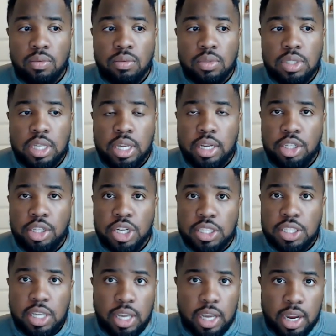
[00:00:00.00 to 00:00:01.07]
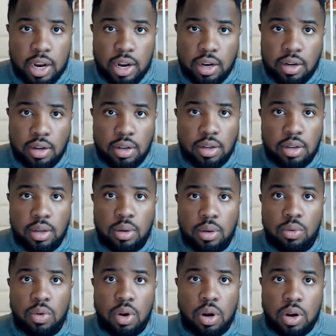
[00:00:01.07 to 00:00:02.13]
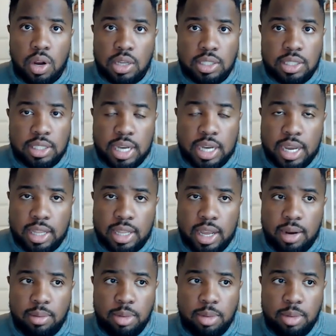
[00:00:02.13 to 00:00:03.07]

seeing Jason Garrett run across the sideline,